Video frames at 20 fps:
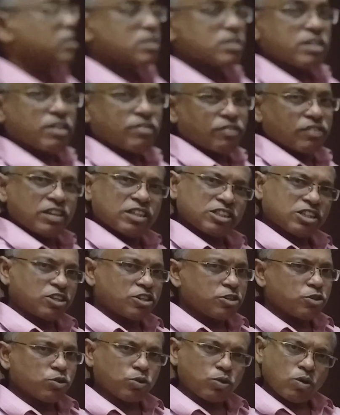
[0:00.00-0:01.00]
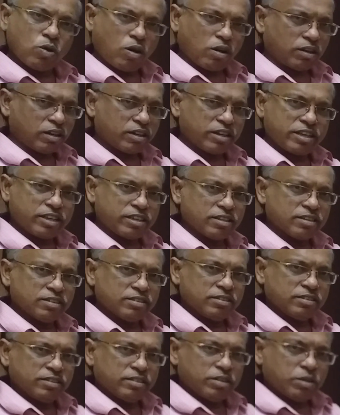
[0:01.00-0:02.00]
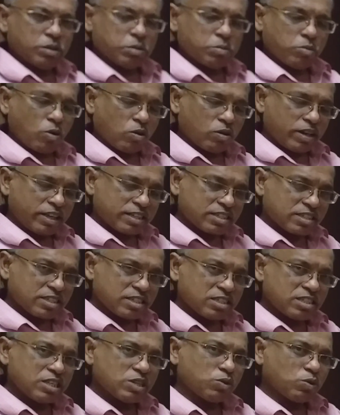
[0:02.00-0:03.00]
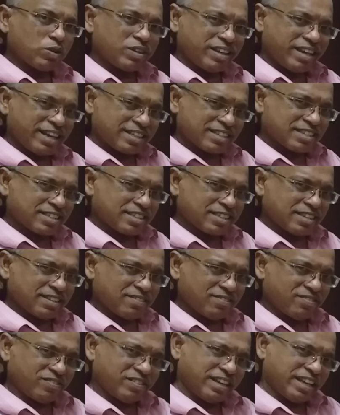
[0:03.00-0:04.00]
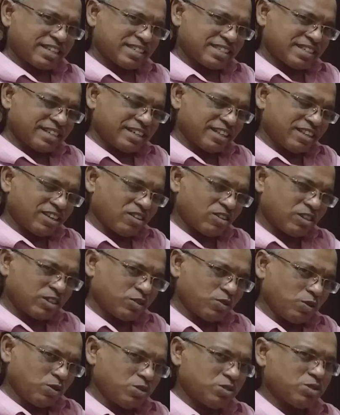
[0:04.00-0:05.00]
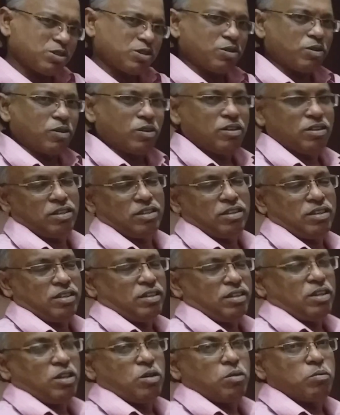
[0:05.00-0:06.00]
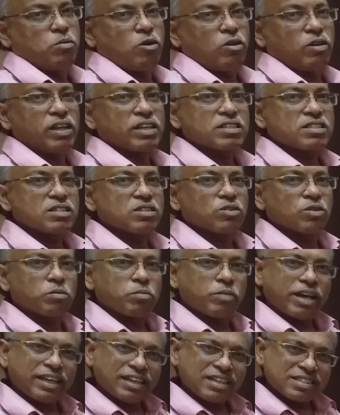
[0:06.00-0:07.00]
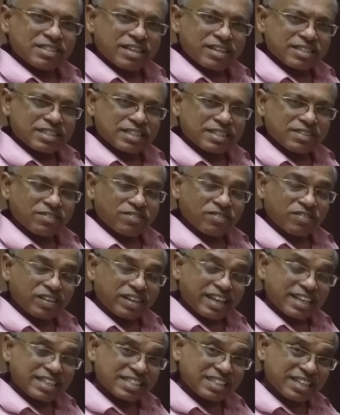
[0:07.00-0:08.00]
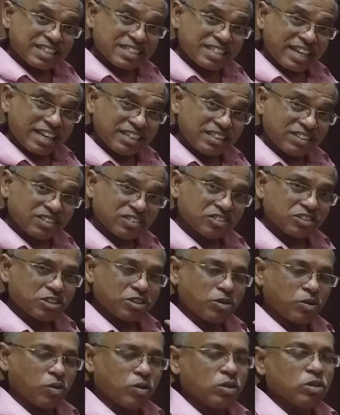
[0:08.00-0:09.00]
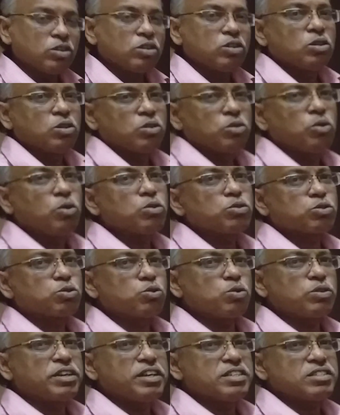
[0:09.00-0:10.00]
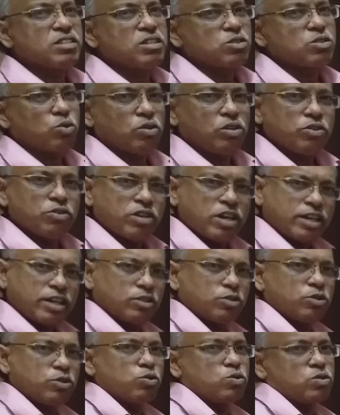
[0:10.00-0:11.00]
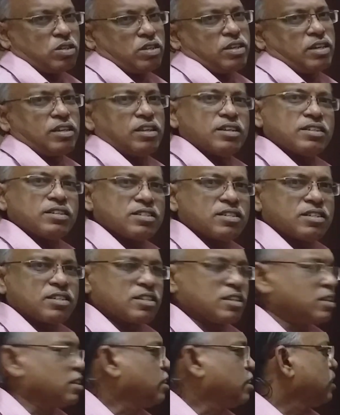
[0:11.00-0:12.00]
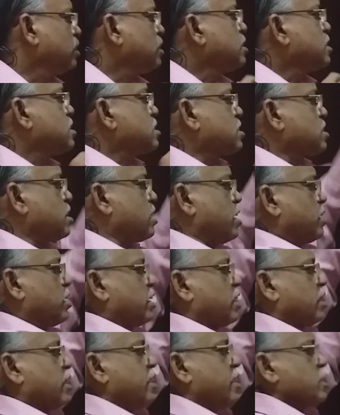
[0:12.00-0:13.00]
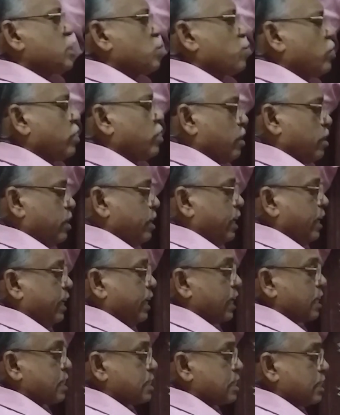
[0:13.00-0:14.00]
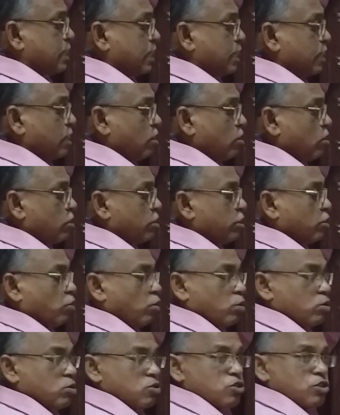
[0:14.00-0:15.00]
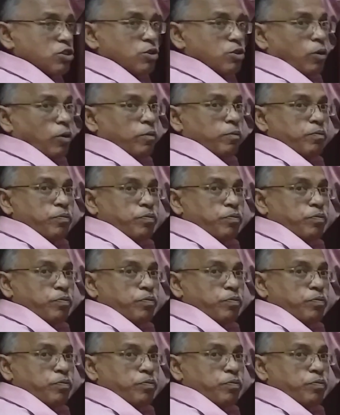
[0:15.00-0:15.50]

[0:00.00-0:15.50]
x definition you know already. Mod x is equal to x when x greater than or equal to 0. Mod x is equal to minus x when x less than 0. Those two cases only we have to use here. That's it. See, case 1, x greater than or equal to 0.